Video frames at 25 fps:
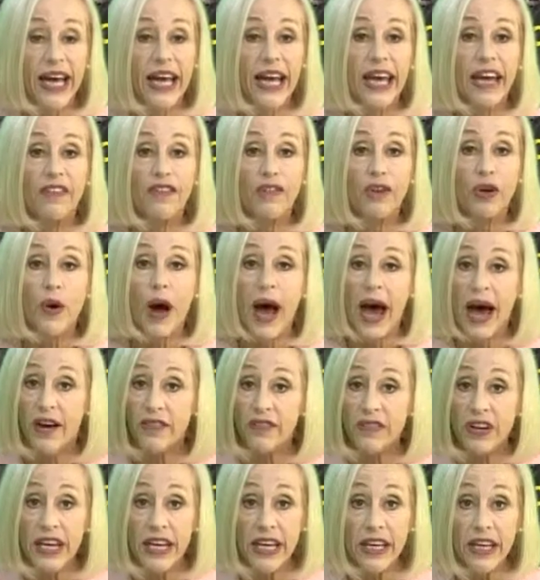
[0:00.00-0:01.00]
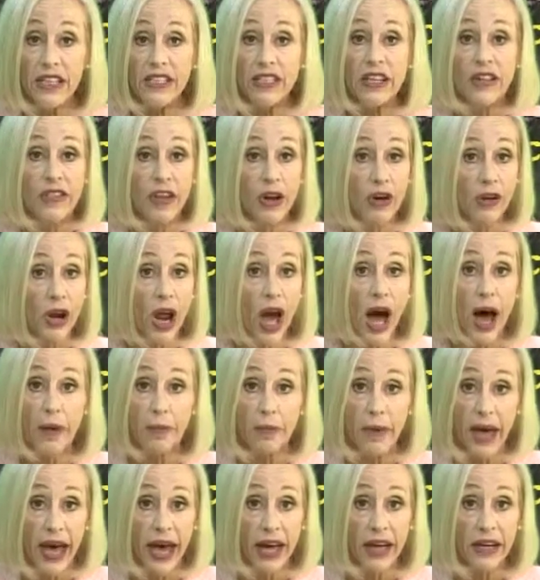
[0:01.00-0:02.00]
If you have needs and they're not
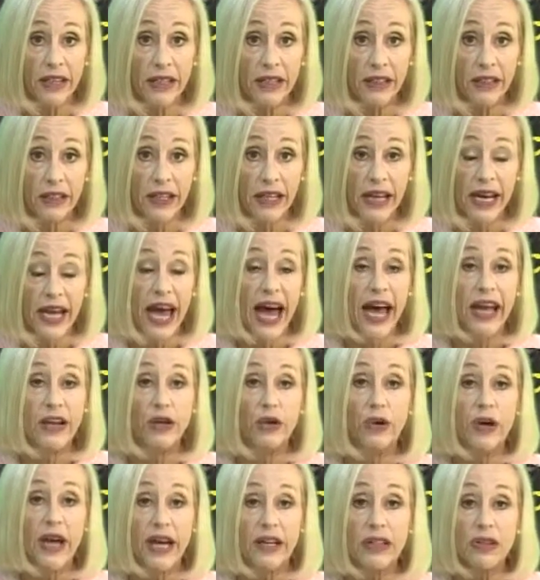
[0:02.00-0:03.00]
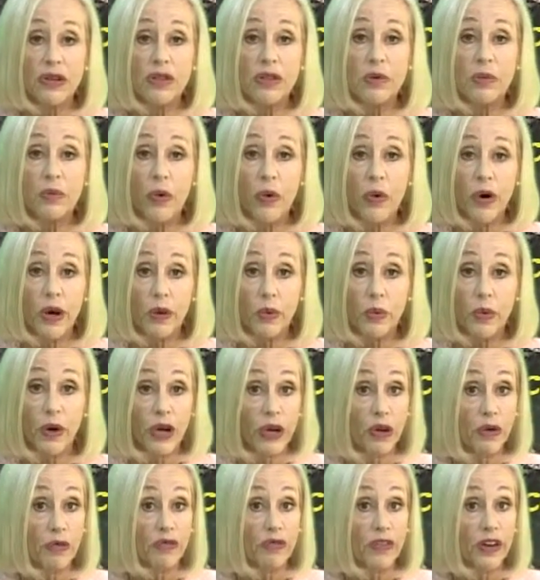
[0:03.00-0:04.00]
met, and you get to the point where
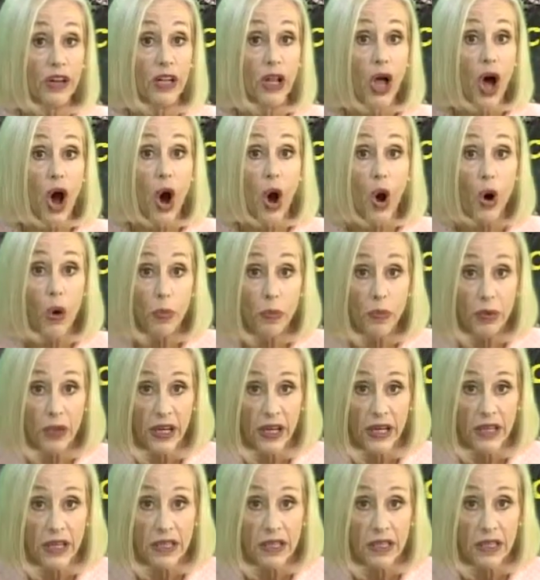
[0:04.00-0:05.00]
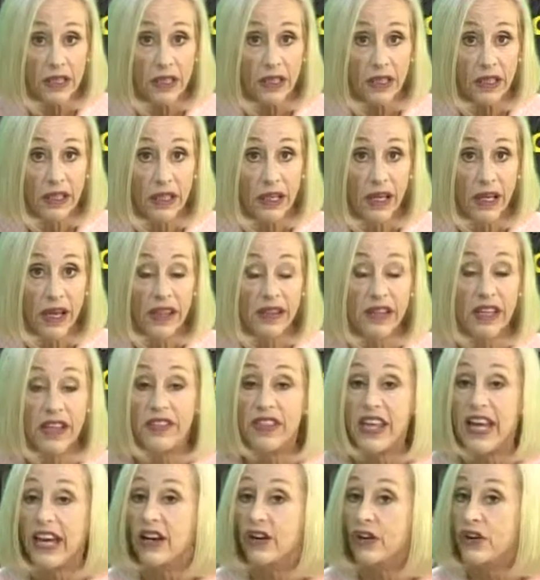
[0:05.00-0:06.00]
you feel hopeless that
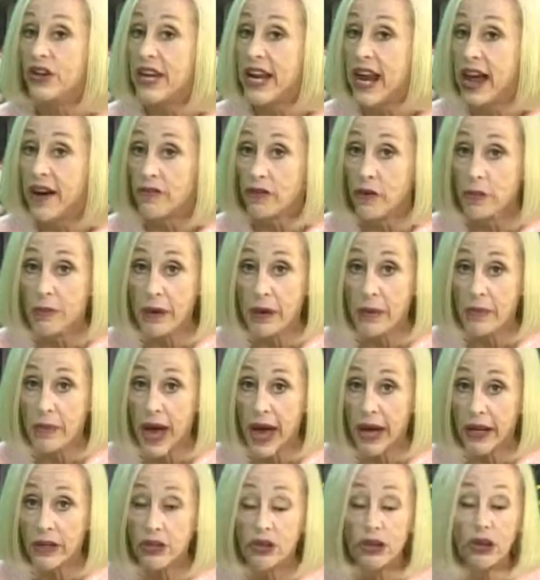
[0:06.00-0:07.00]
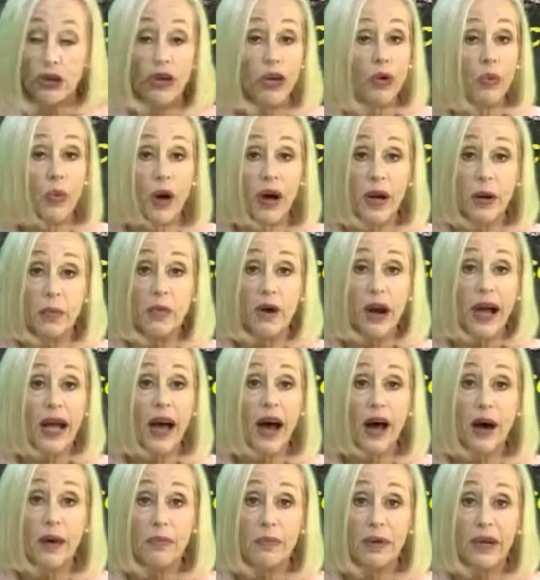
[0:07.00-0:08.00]
they could never be met, you're going to want to break
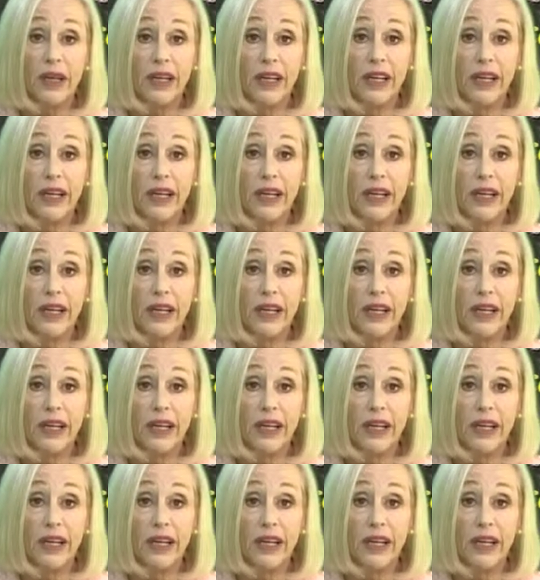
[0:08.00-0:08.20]
up.